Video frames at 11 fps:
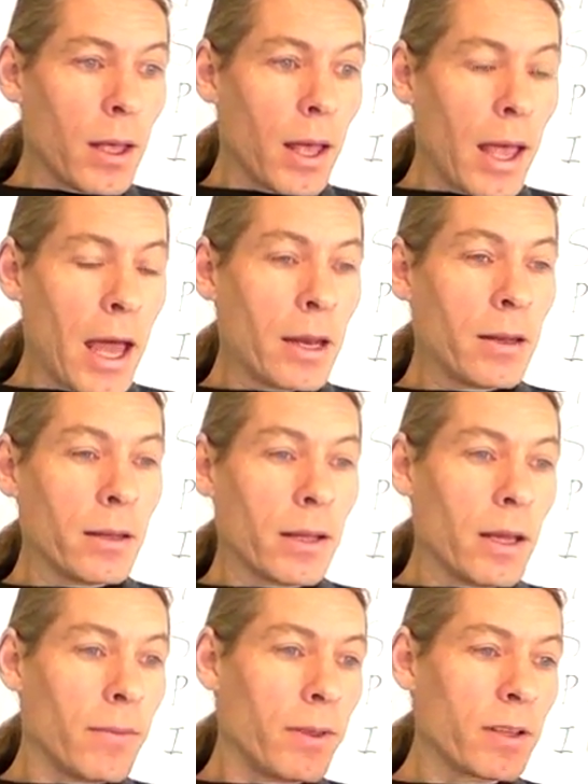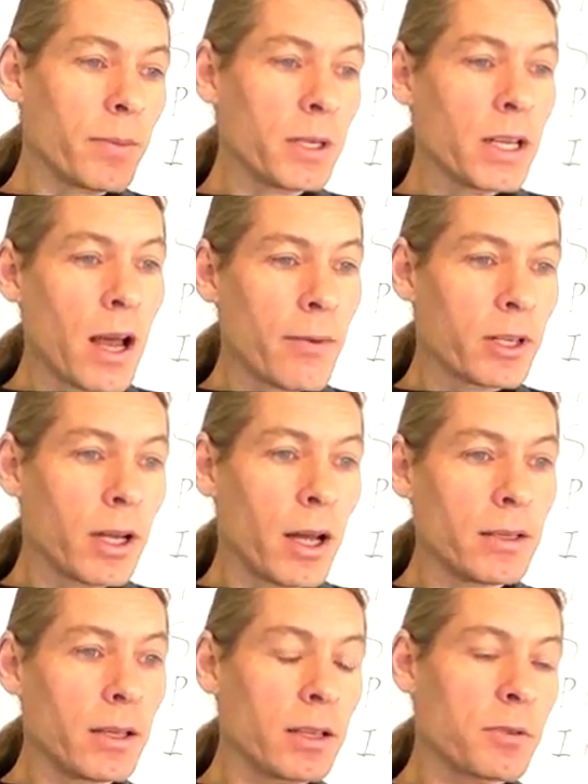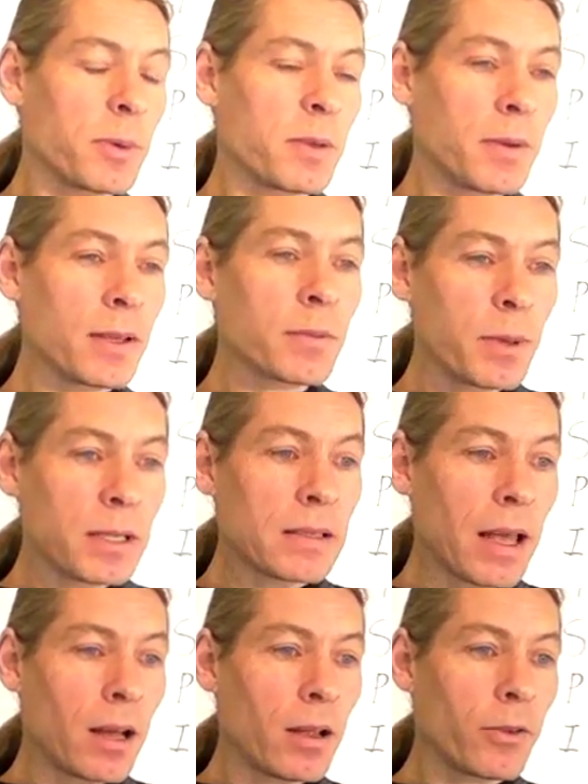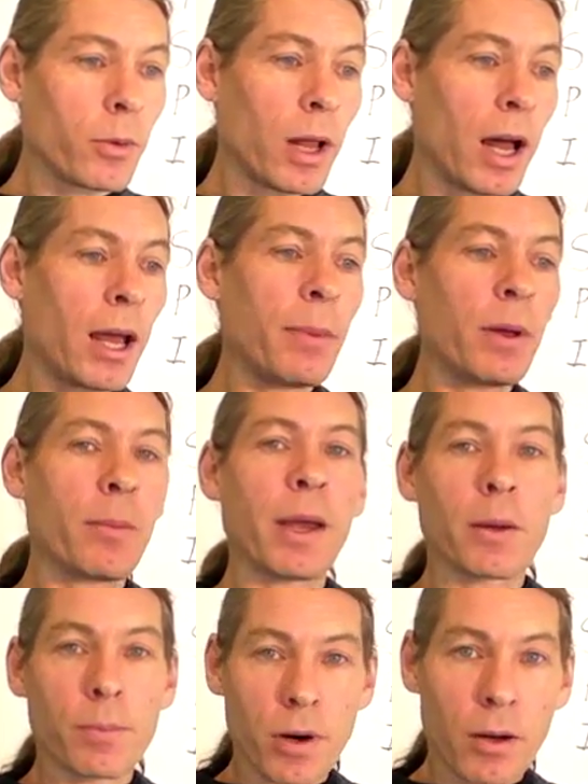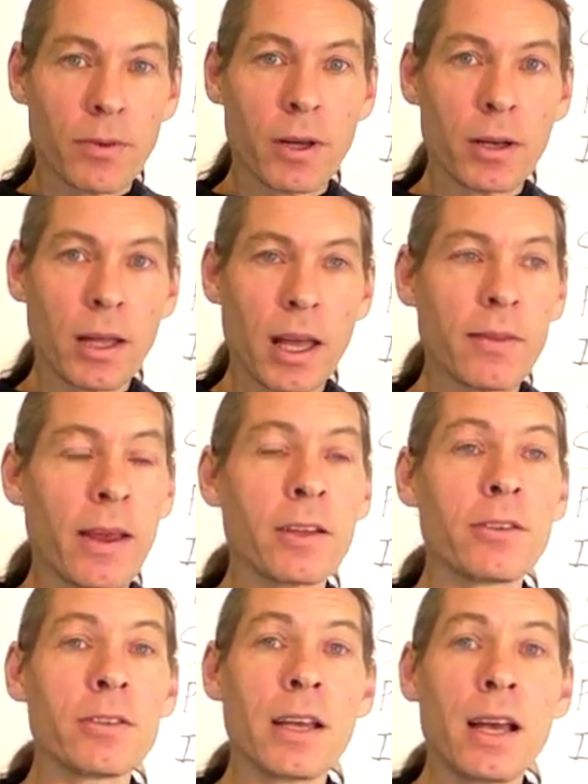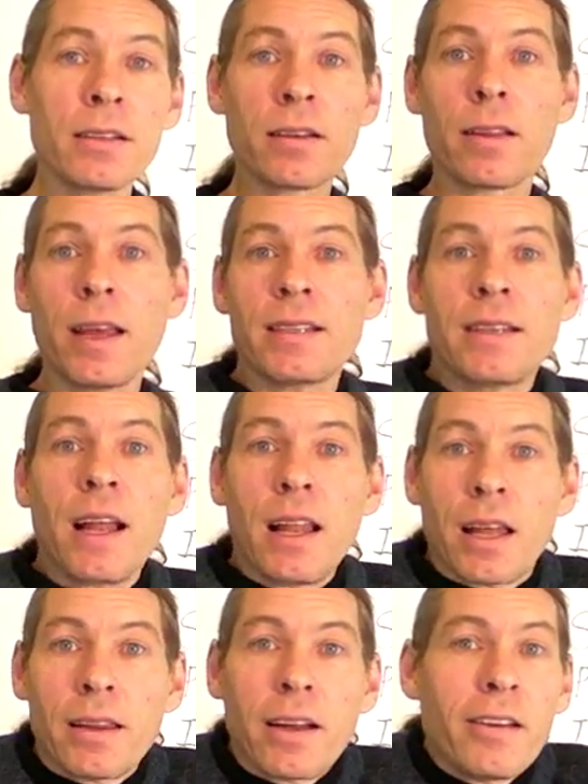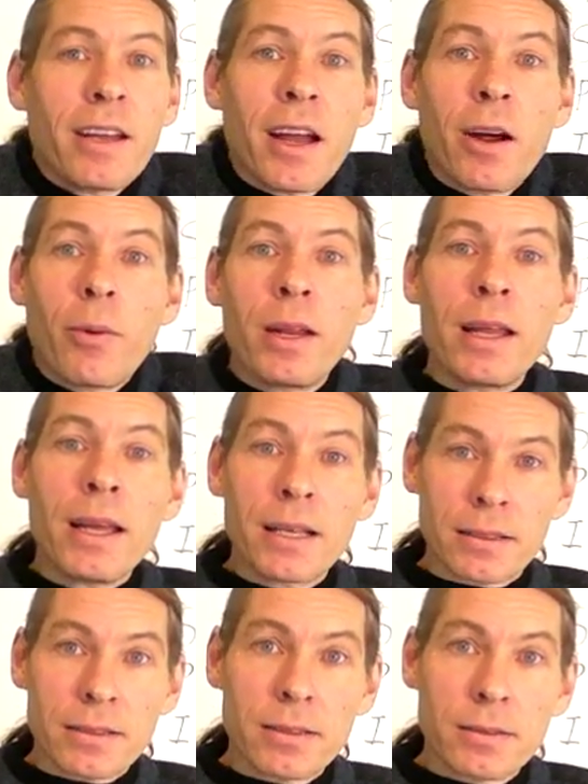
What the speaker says: and if this much advertising gets this much sales, will I be able to make a profit? And if the answer is yes, they sell it. They don't even care what it is.